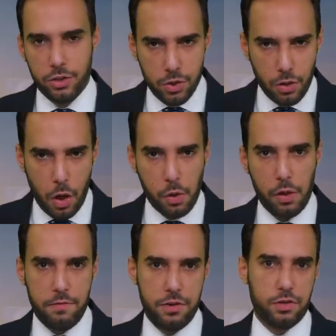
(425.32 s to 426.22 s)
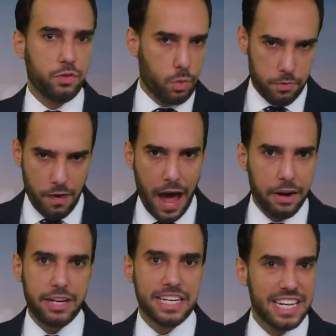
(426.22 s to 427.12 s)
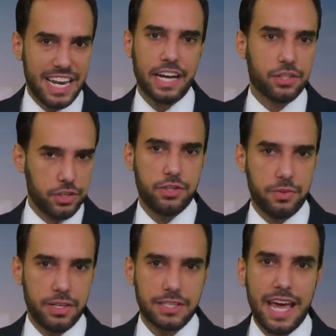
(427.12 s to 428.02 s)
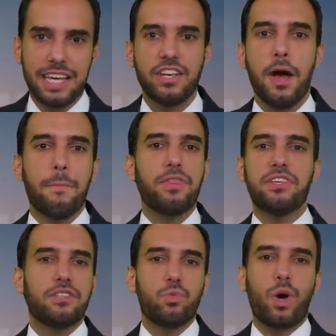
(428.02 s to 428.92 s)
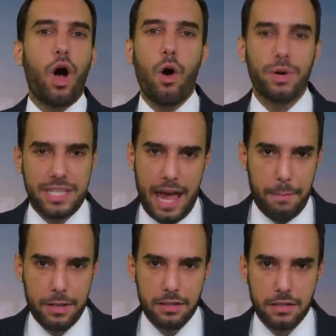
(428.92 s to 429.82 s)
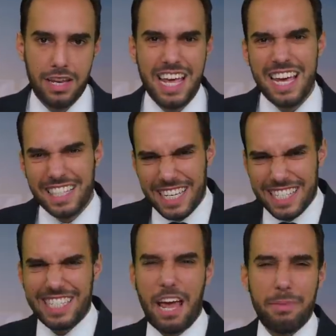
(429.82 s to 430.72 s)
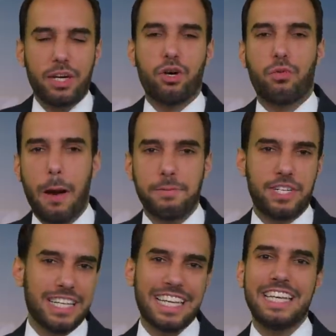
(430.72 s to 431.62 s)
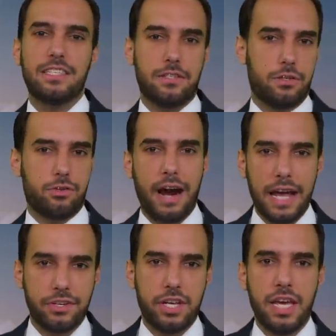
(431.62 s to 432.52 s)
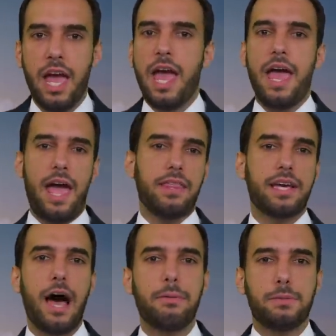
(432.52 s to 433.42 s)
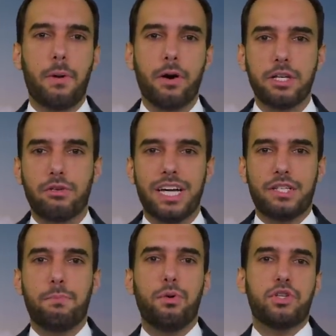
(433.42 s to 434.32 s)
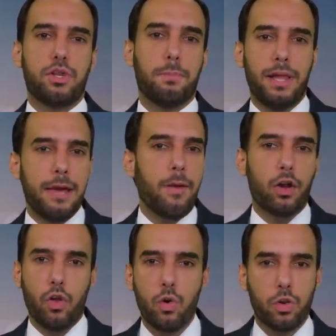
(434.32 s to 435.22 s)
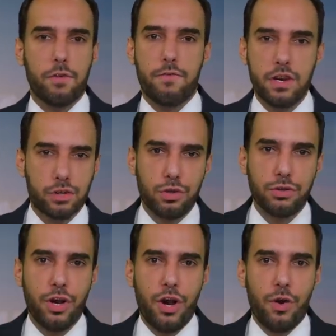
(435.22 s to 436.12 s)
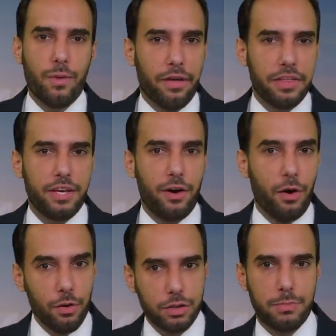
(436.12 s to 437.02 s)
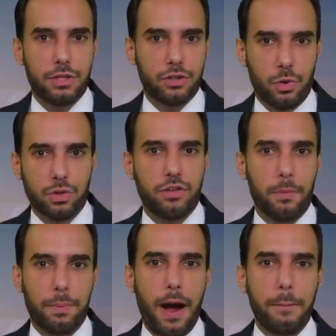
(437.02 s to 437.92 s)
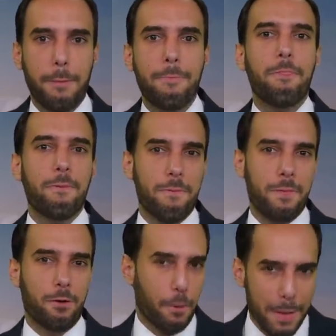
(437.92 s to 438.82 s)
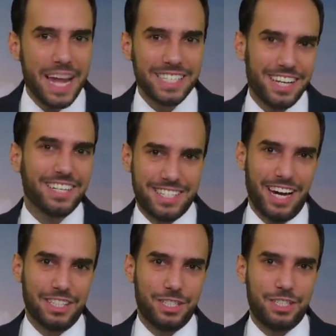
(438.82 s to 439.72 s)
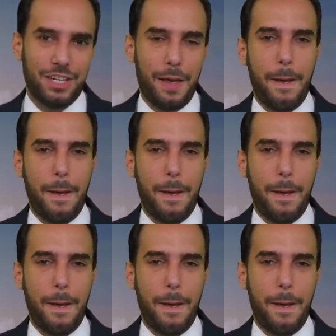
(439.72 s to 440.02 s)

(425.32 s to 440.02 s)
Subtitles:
Two local officials were fired in connection to this case, but this is what always happens. Systemic corruption leads to tragedy, and the Communist Party tries to push the blame on local officials, while the ultimate source of the problem remains untouched.